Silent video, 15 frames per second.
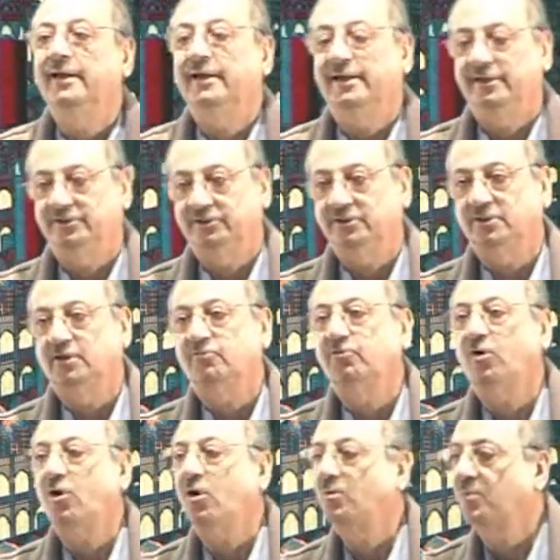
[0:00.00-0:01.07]
is in the
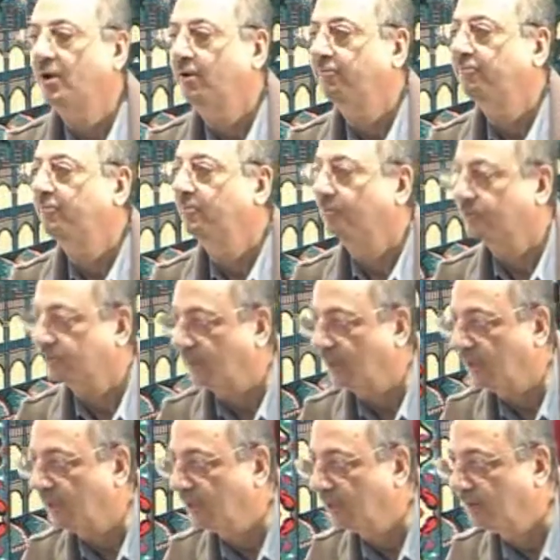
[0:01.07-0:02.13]
form of
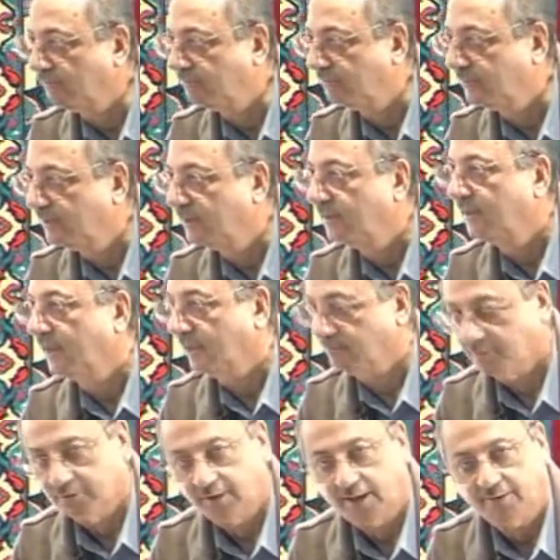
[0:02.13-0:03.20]
mudaf
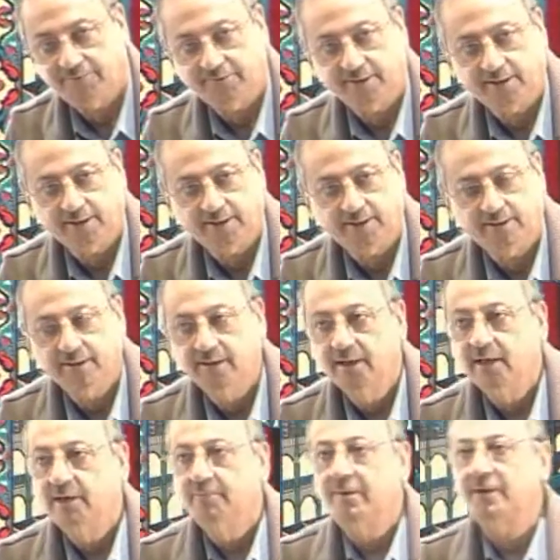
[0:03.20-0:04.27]
and mudaf ilayhi.
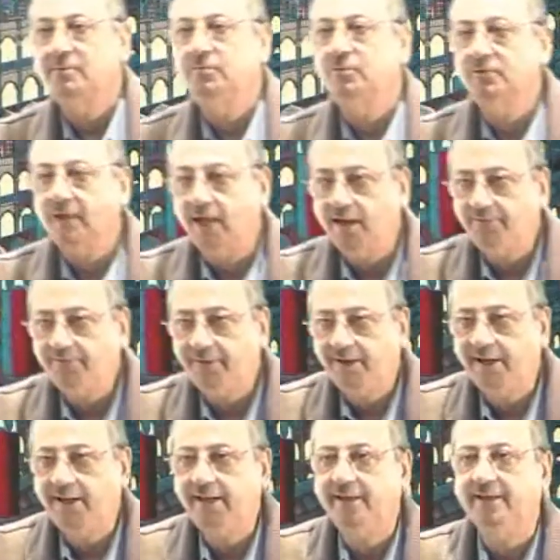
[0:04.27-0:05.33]
But mudaf
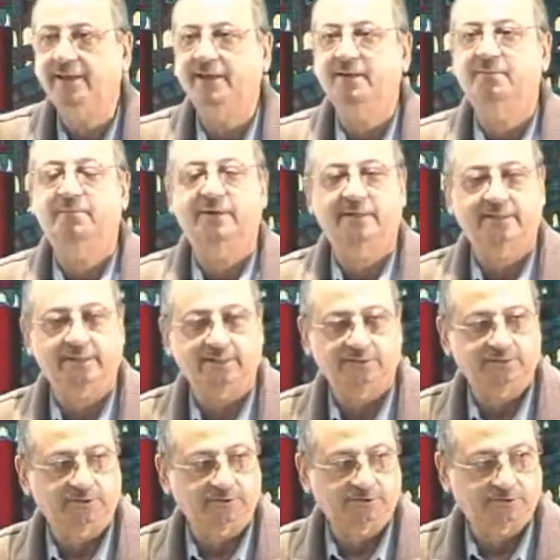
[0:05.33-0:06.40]
ilayhi, brothers
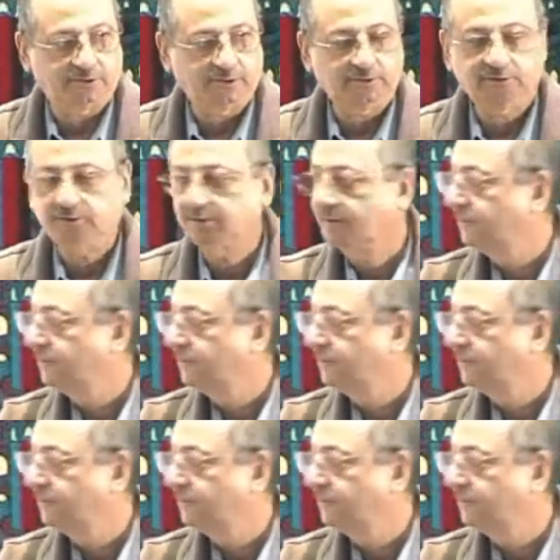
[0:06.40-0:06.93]
and sisters,